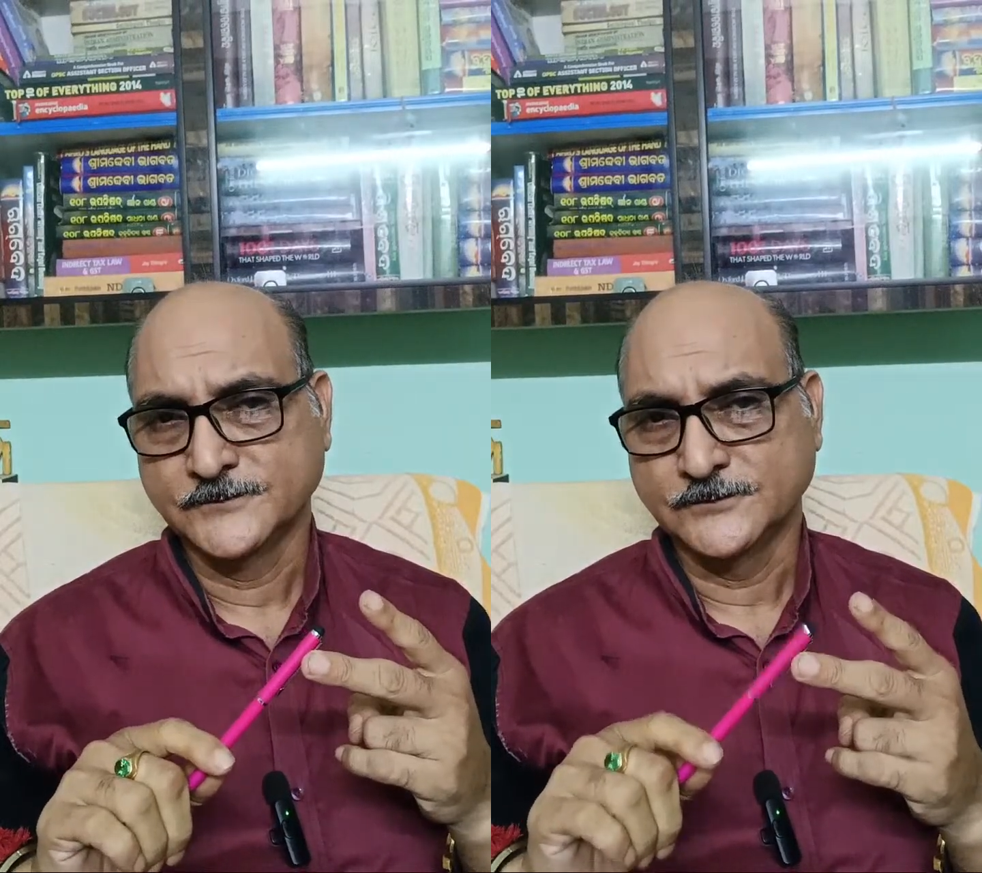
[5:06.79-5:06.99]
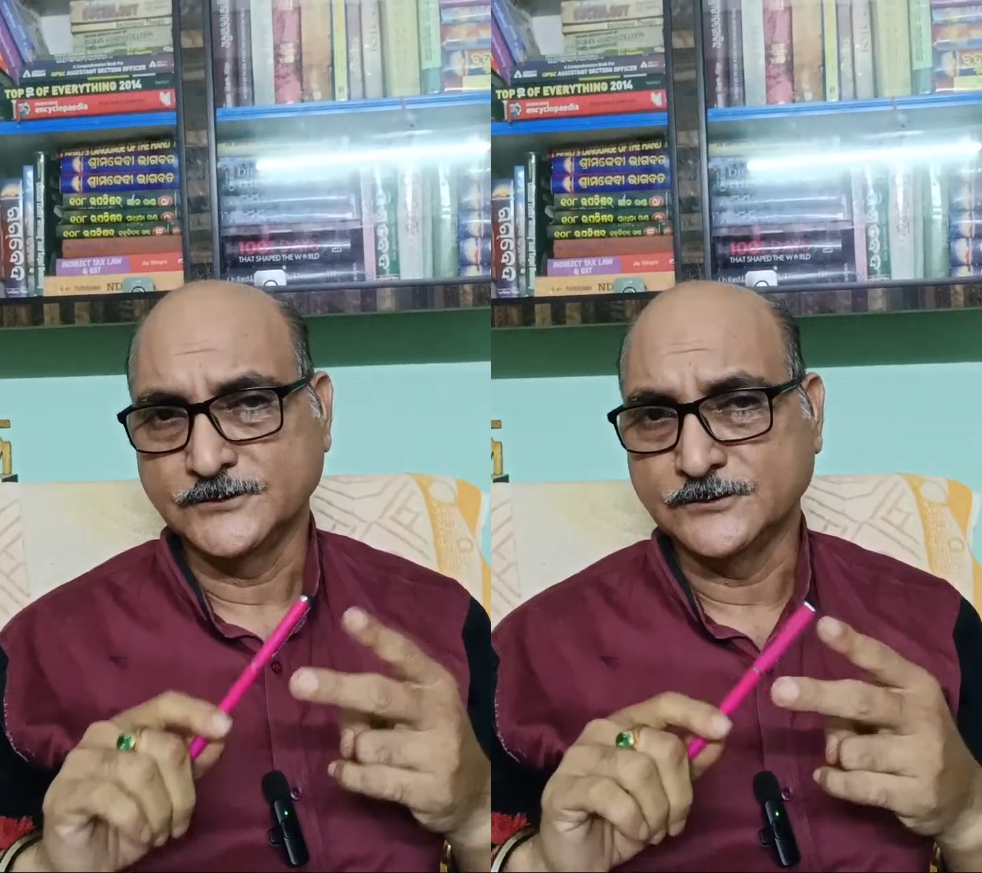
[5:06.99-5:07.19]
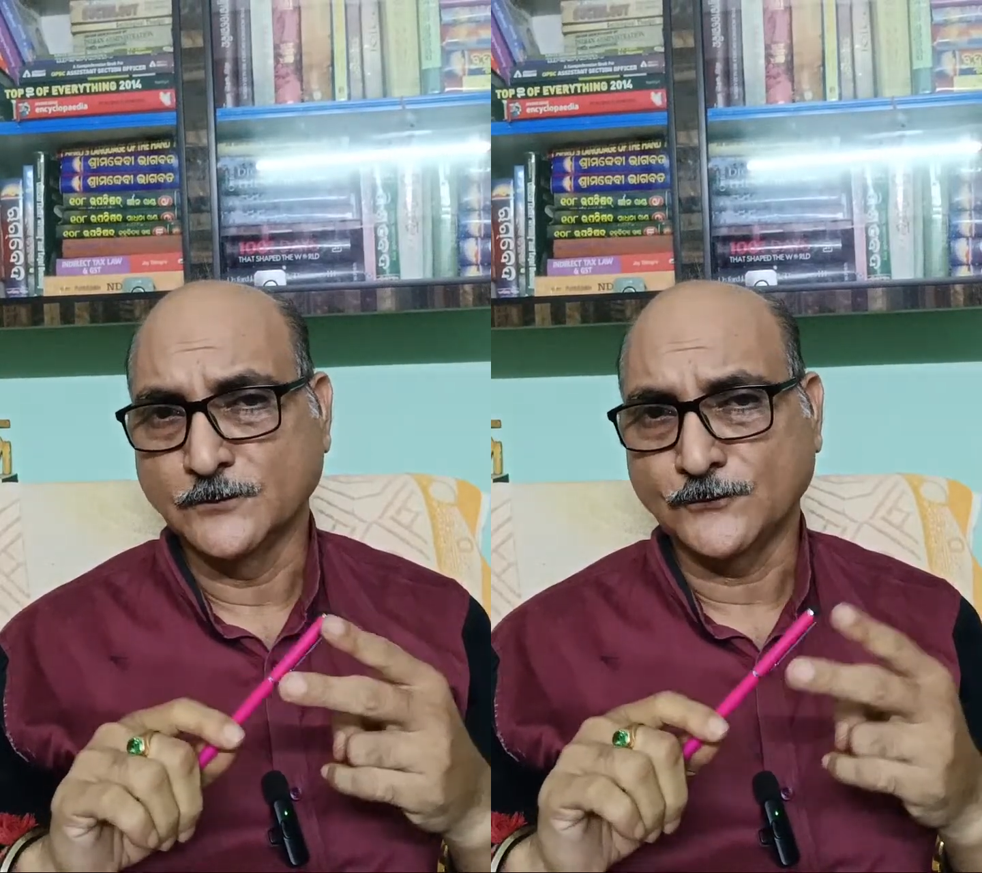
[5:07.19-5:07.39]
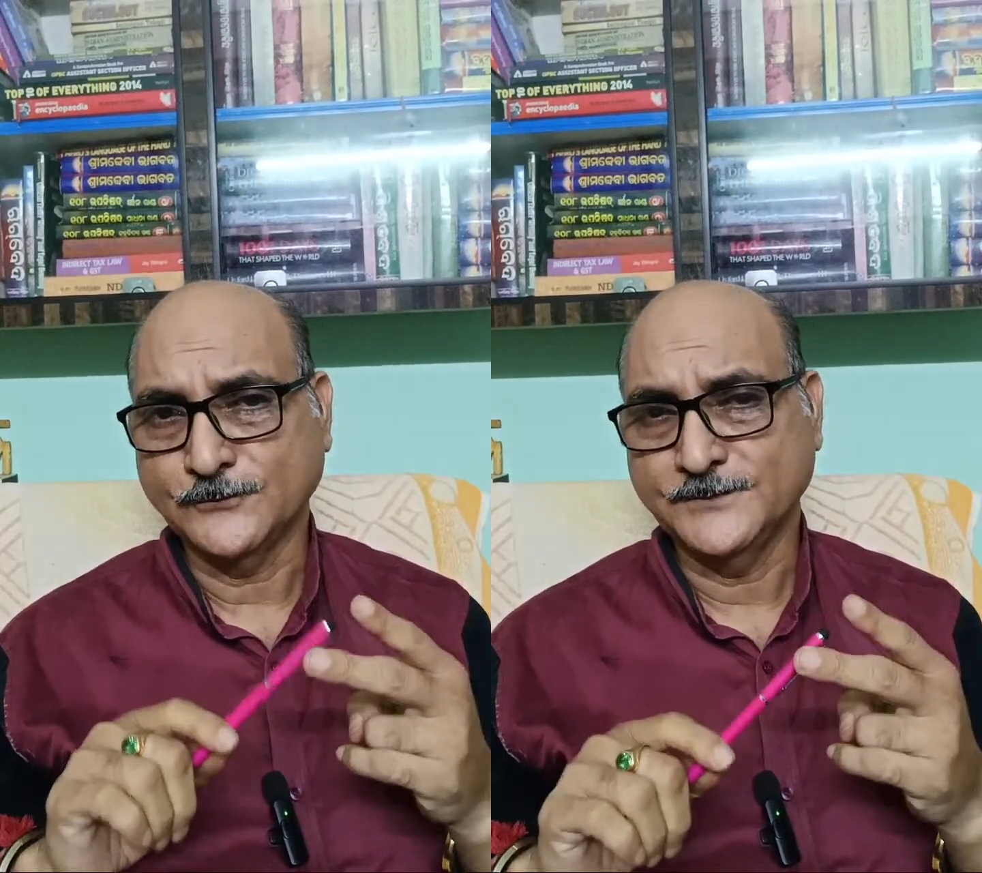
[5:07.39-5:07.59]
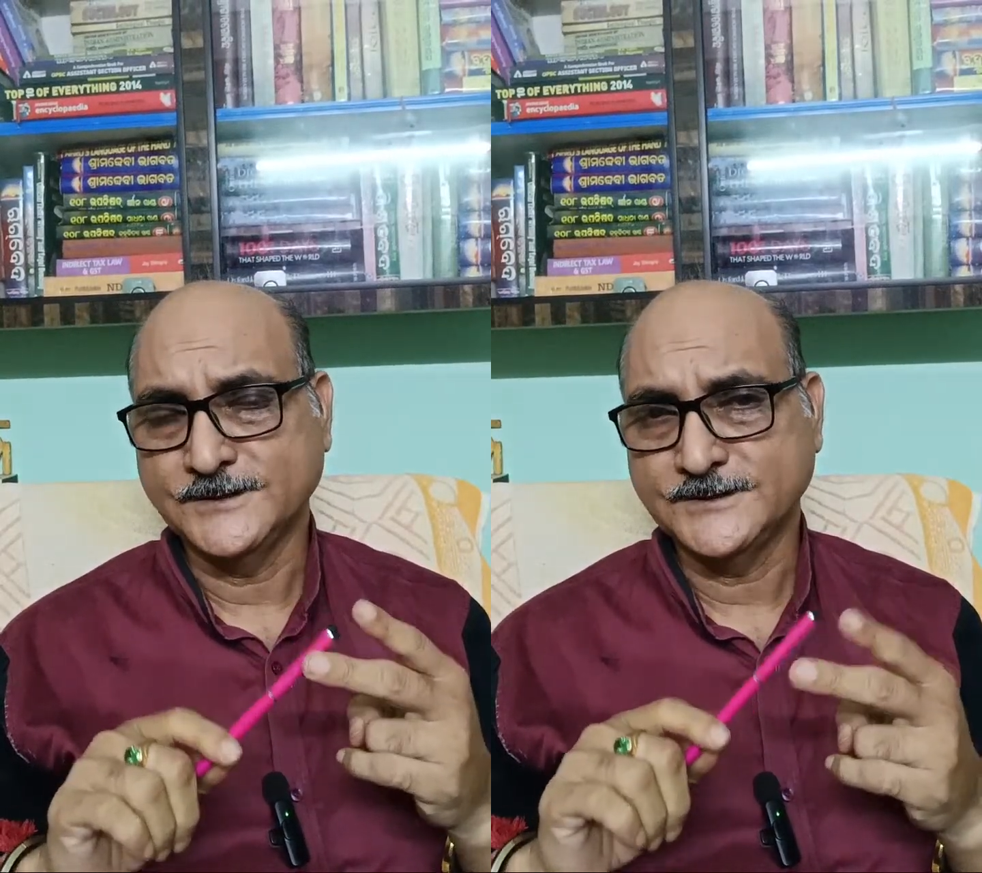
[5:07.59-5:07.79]
which
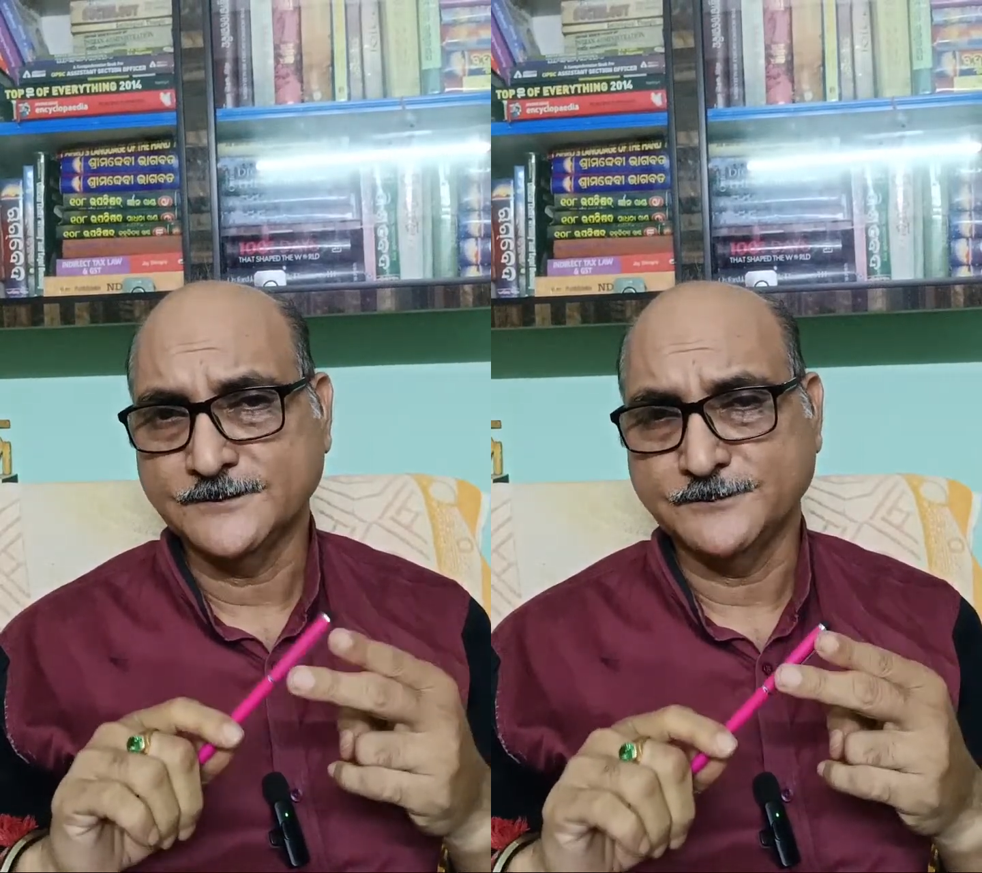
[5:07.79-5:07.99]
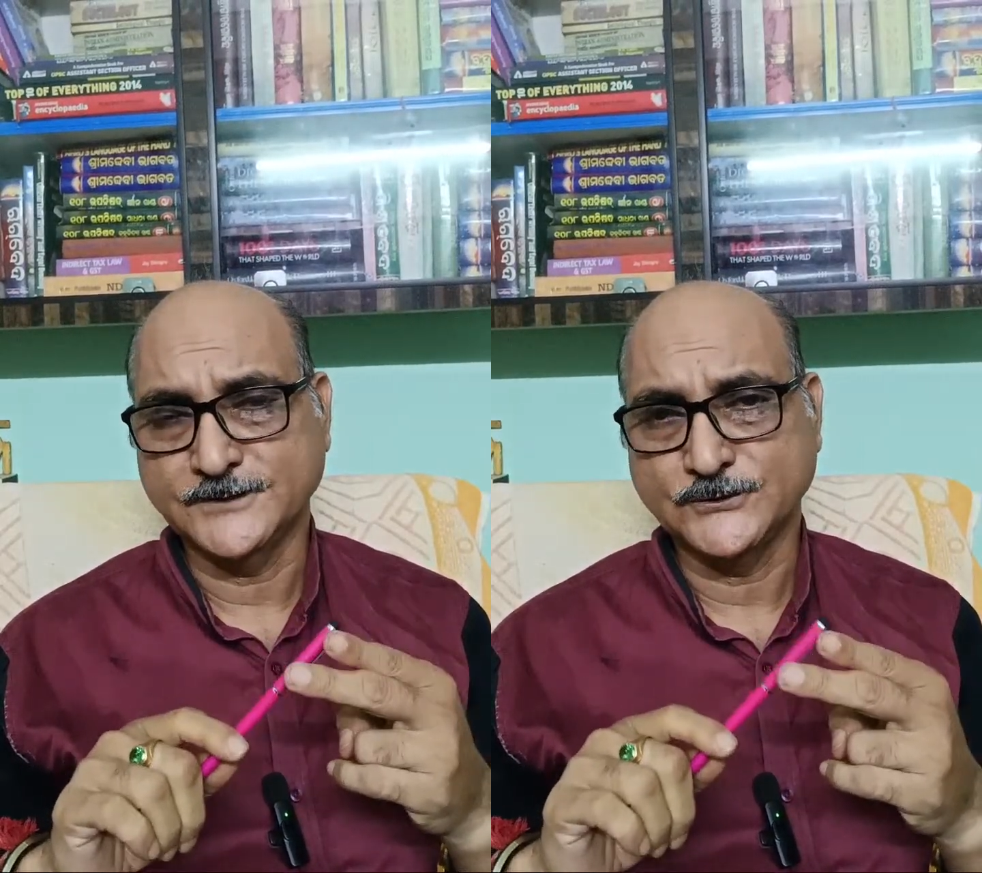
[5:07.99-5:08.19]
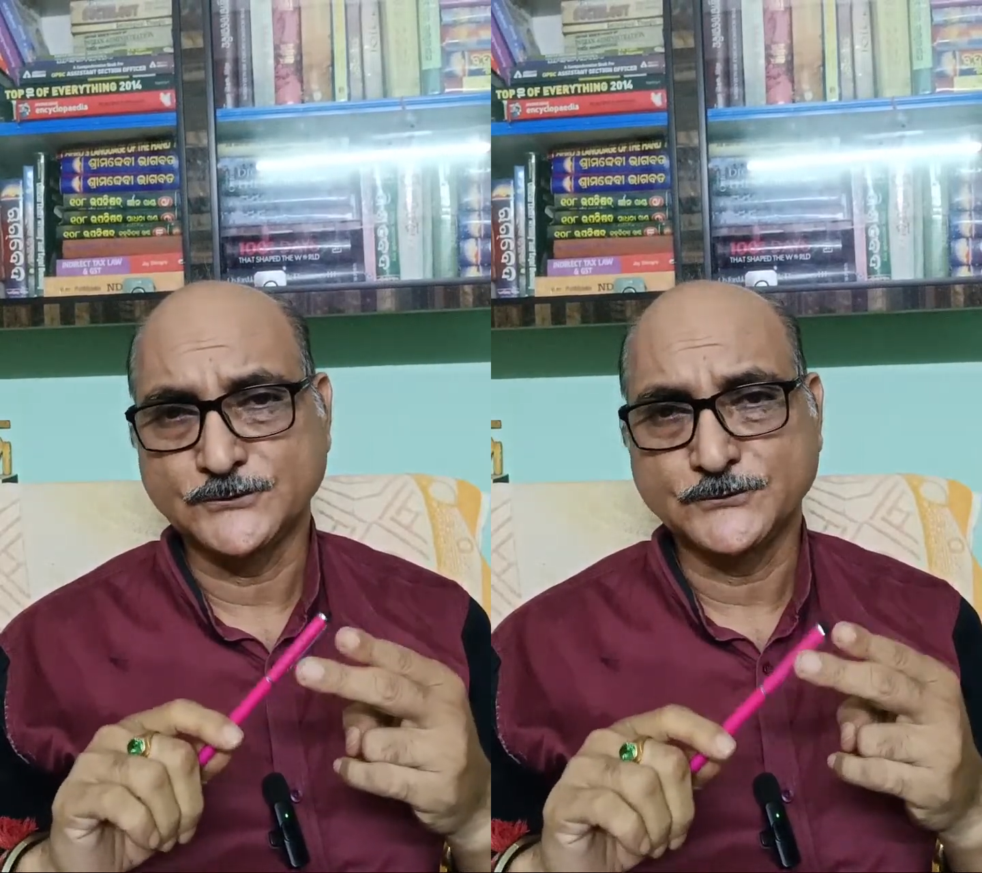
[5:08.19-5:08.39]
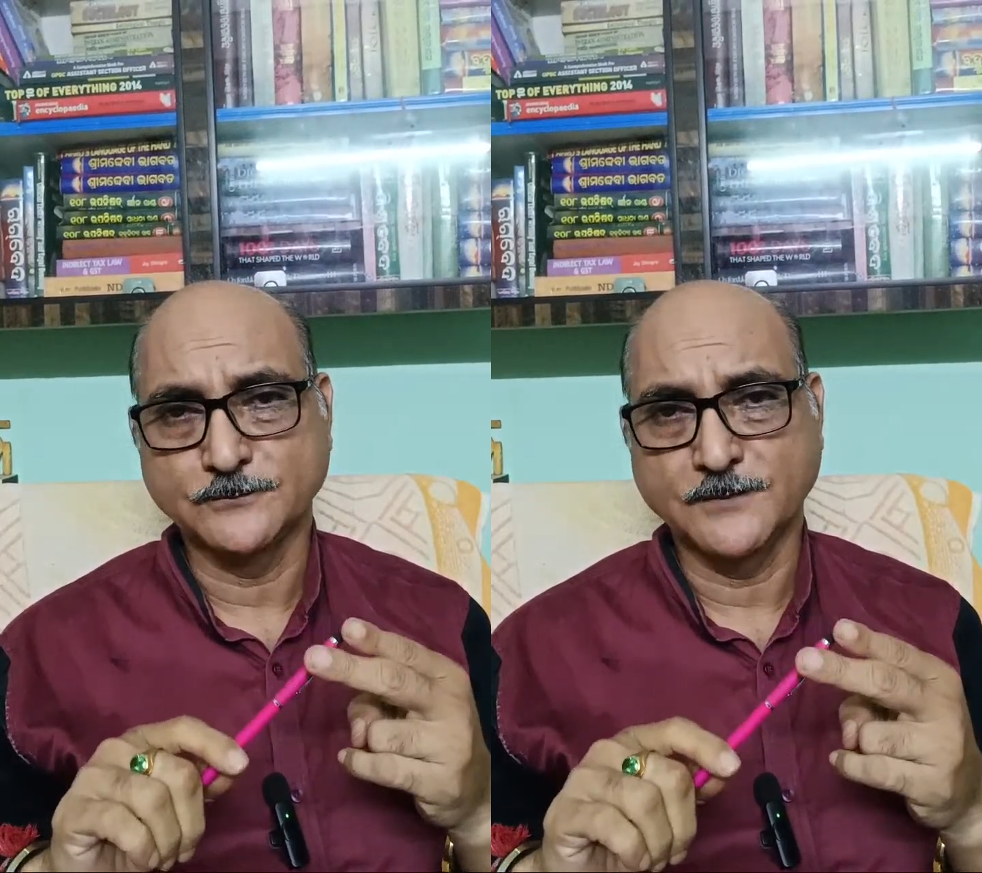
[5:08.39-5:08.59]
motivates a person to